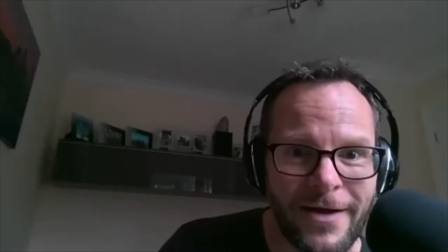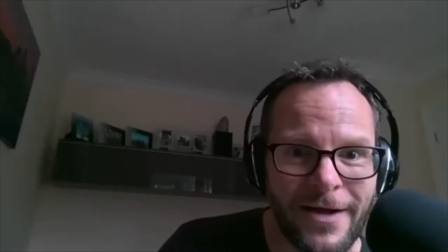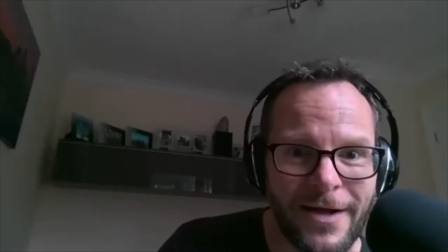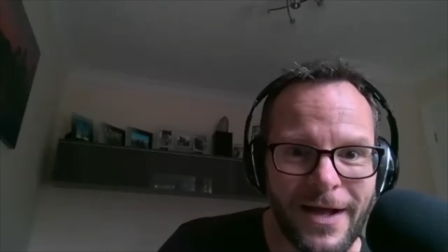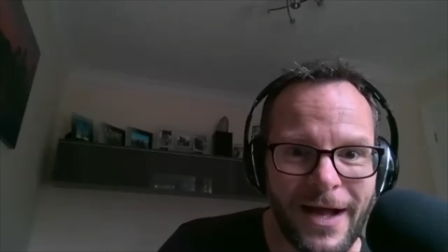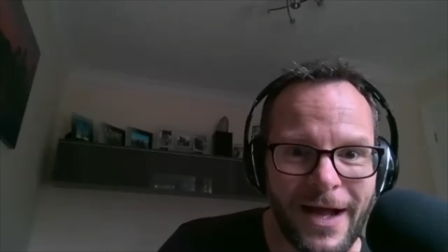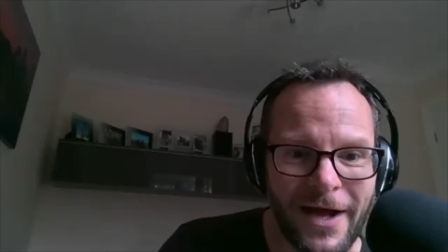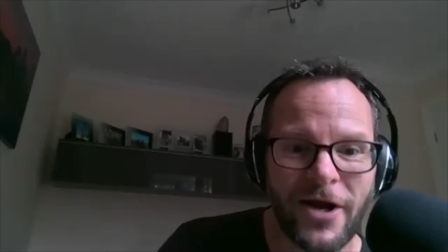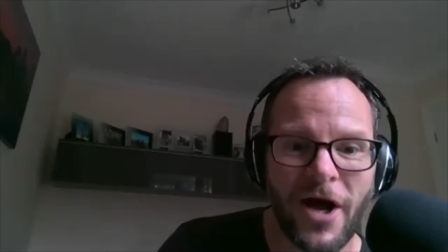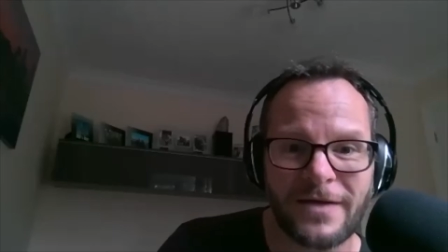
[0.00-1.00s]
And
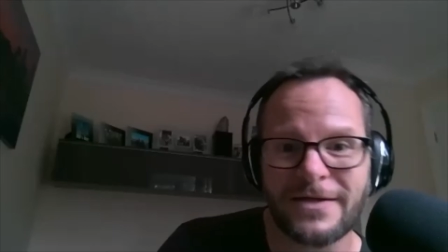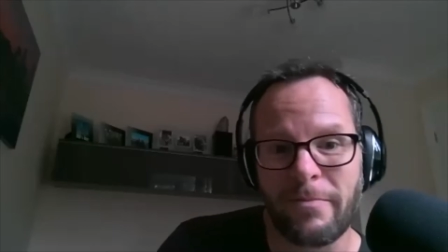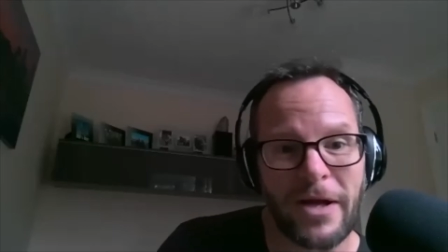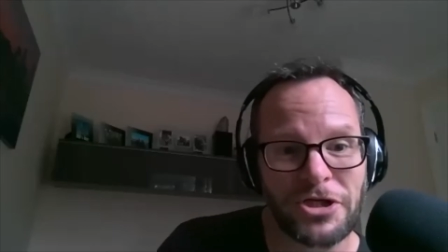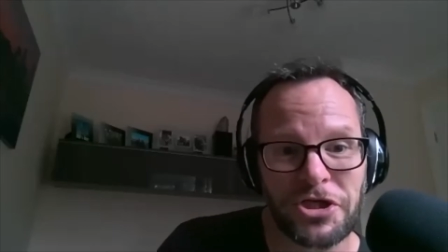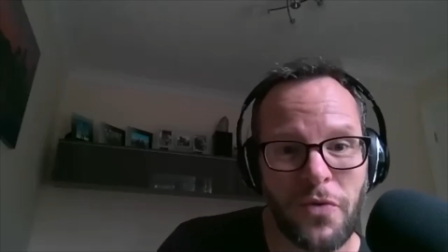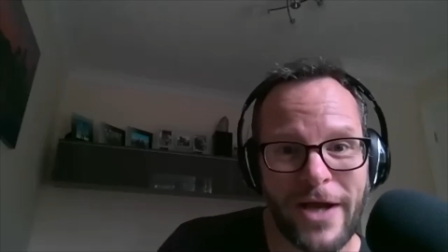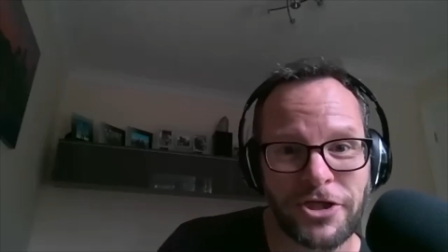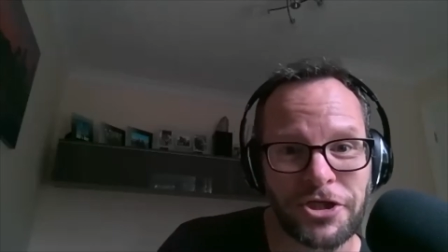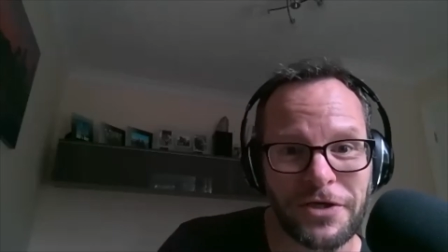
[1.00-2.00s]
ask a bunch of
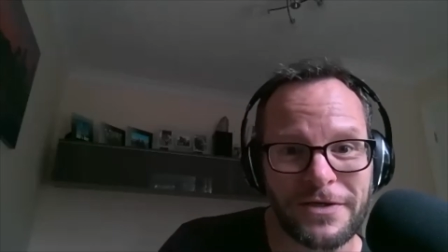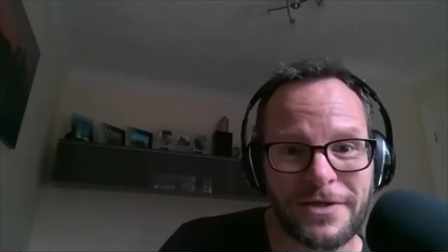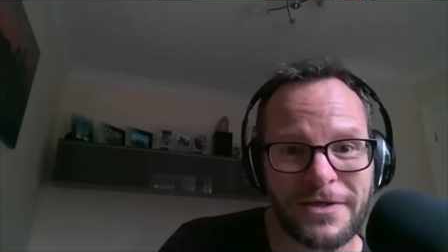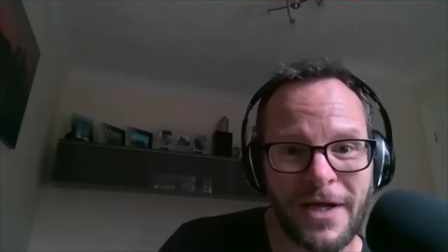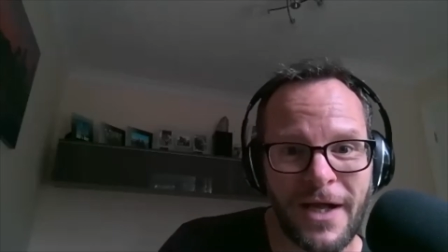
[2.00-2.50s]
questions.